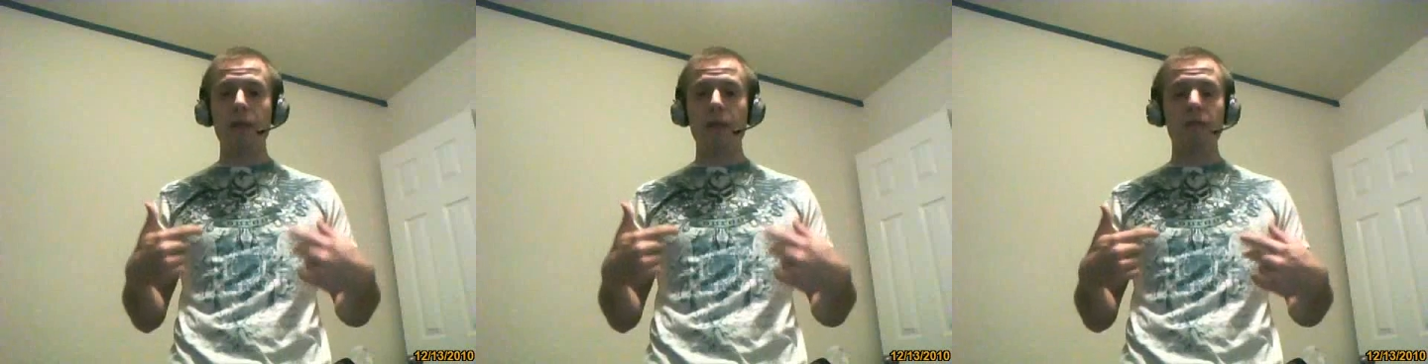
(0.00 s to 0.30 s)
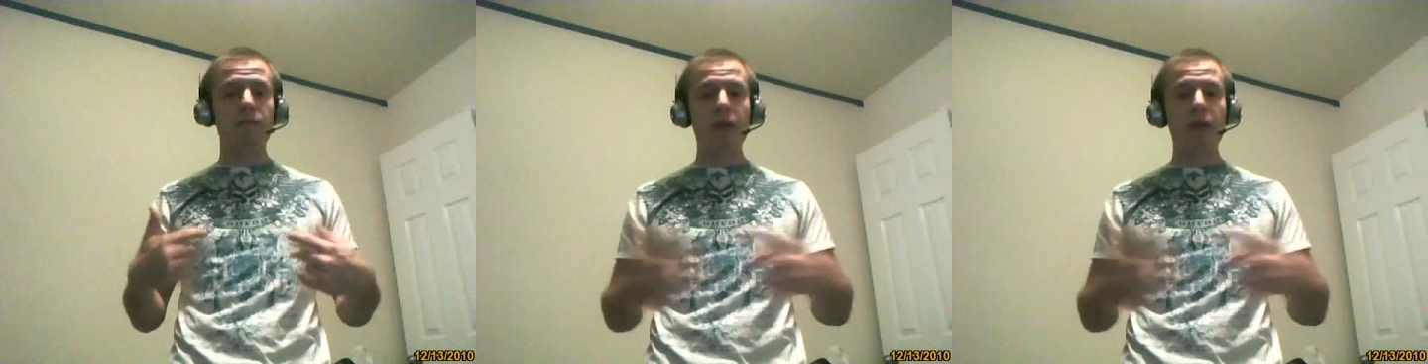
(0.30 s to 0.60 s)
on
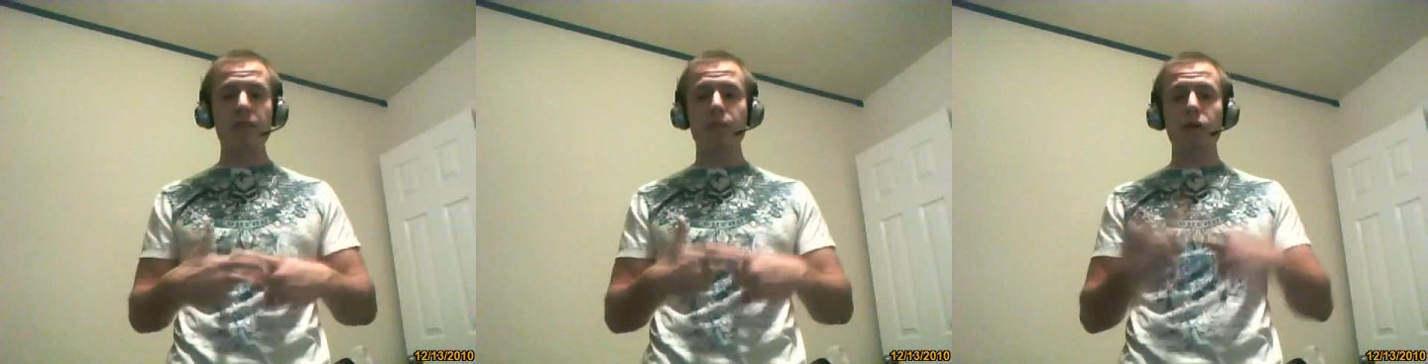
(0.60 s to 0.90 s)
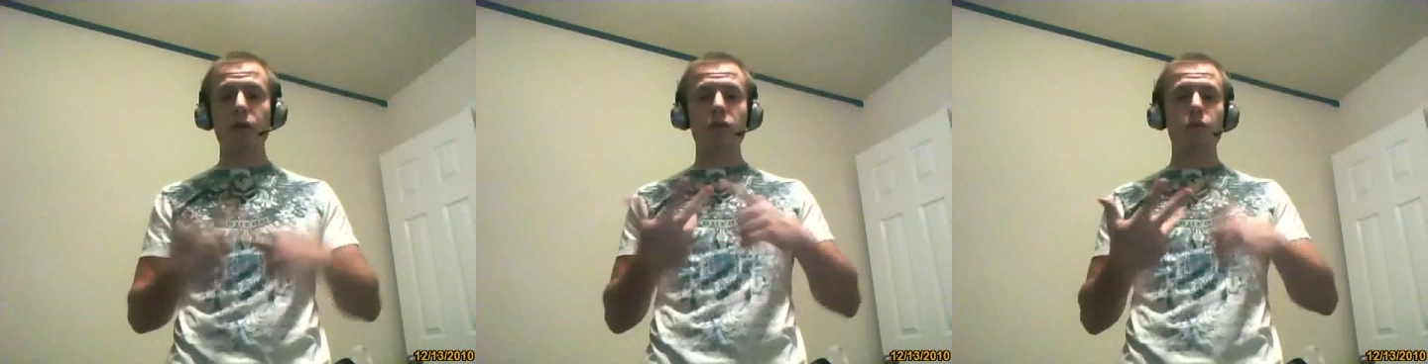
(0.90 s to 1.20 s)

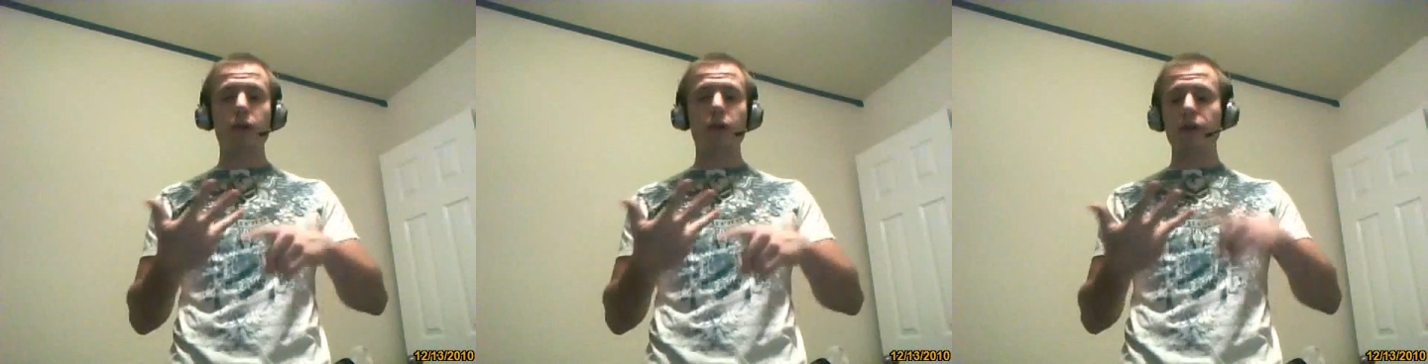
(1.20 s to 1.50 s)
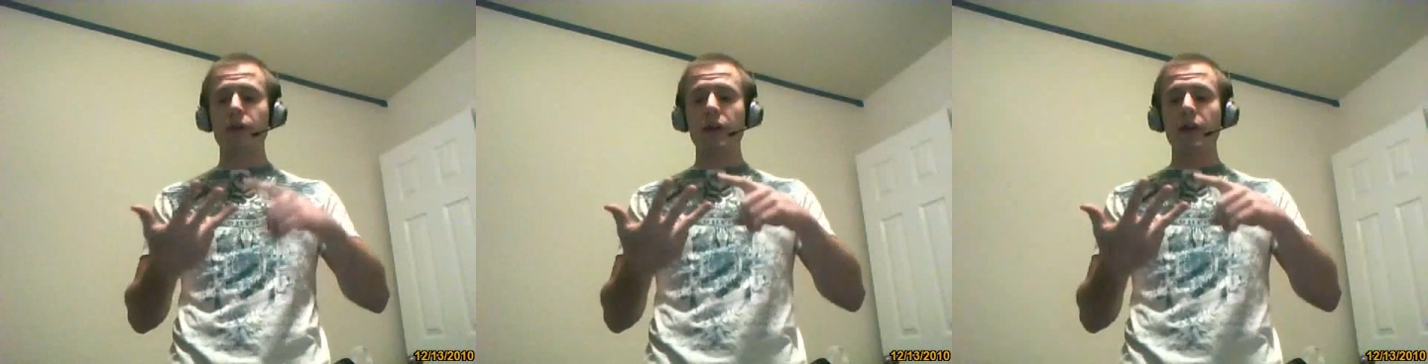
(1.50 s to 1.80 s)
Facebook,
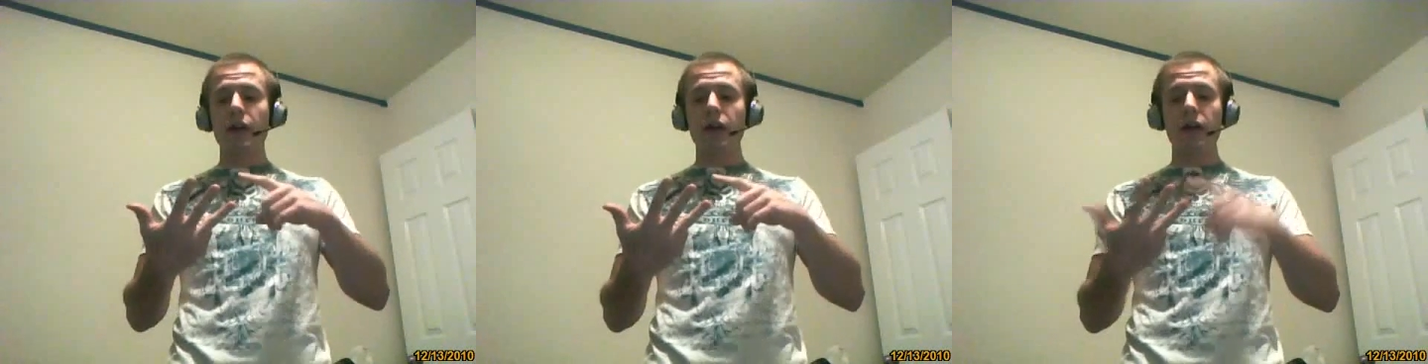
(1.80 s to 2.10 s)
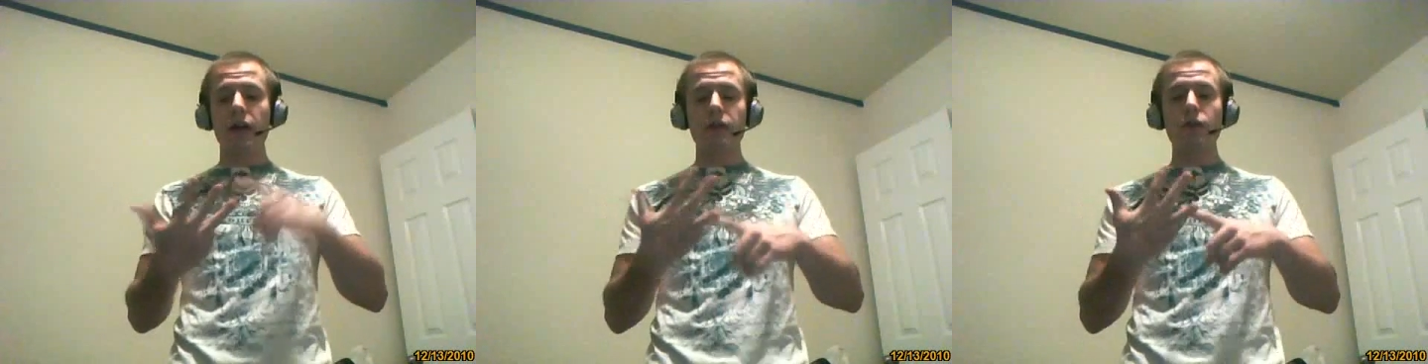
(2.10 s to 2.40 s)
Twitter, uh,
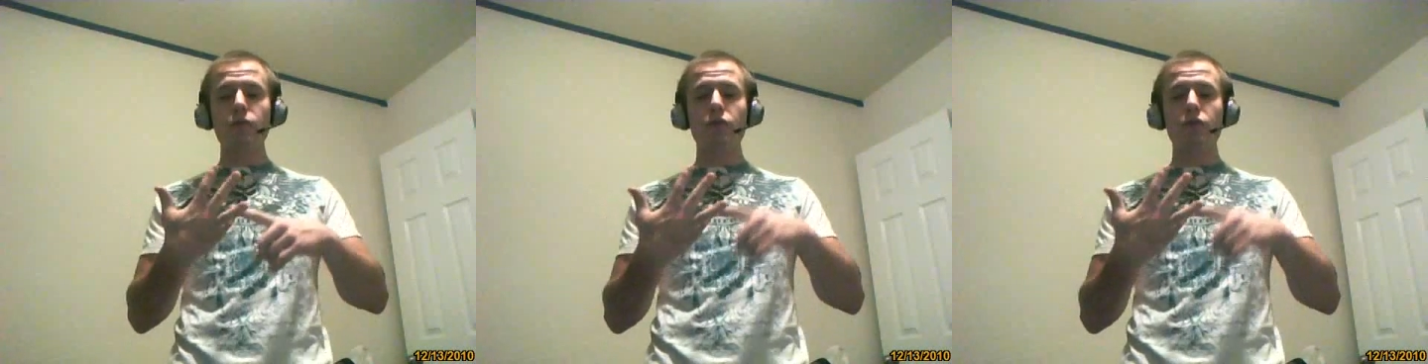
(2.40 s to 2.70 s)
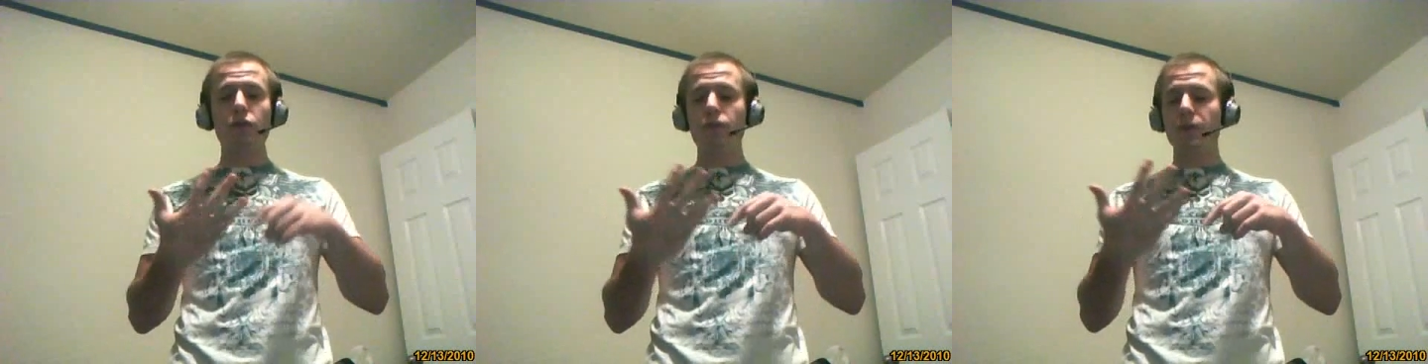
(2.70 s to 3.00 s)

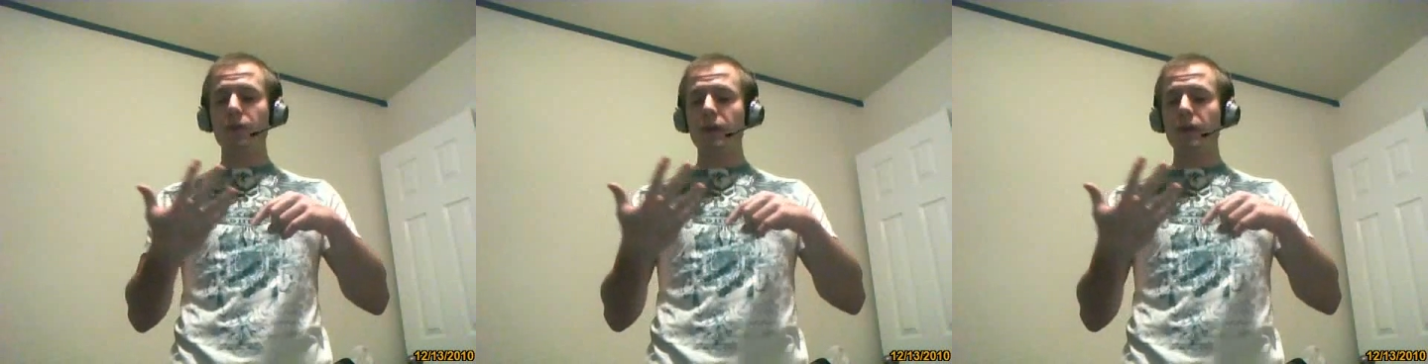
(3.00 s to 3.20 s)
YouTube.